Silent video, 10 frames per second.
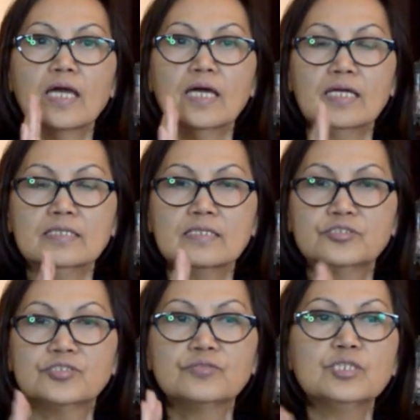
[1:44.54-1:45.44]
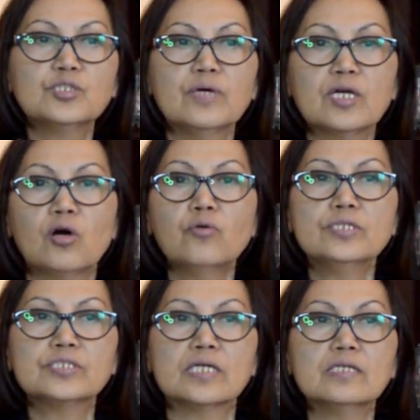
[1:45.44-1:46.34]
And that's the reason why I always
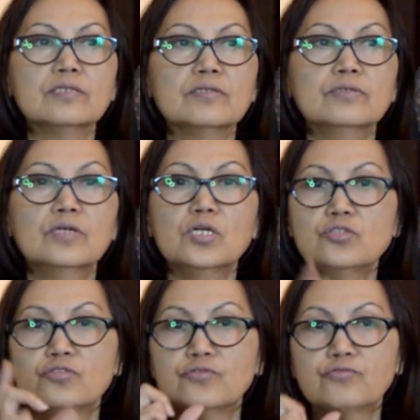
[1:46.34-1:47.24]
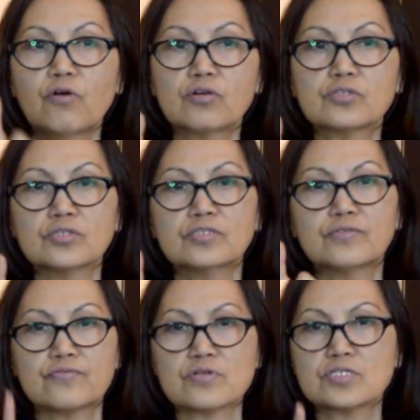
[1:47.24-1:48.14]
tell you to focus on the
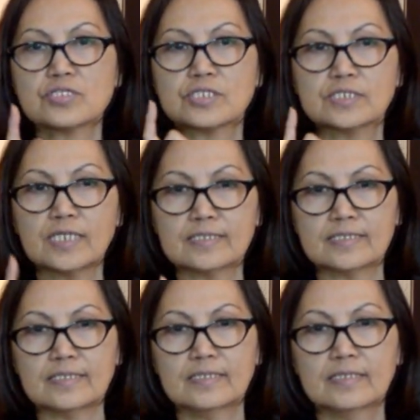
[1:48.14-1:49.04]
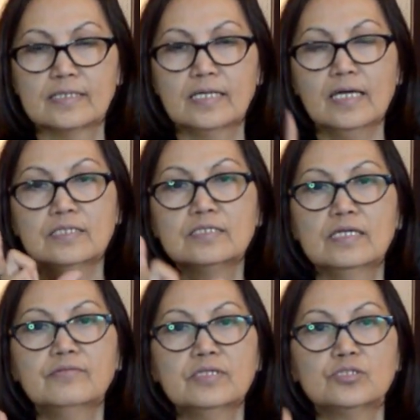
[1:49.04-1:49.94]
first 60 and
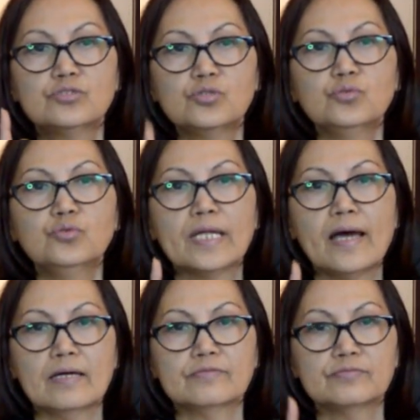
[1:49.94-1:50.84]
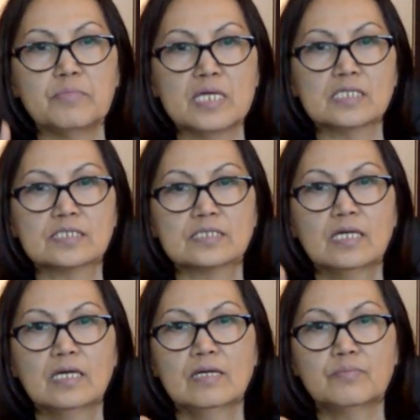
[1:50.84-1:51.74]
give it 2.5 minutes
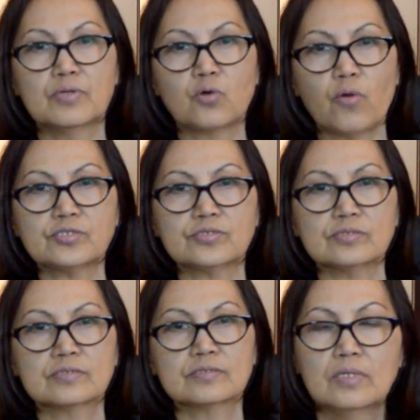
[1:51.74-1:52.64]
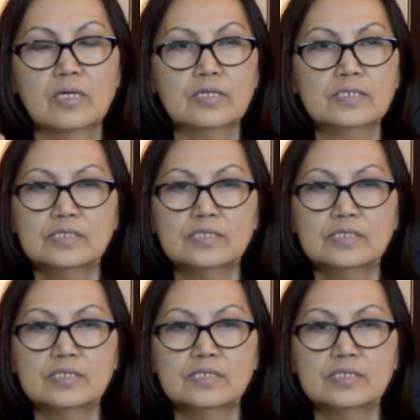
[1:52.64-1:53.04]
per questions. Right?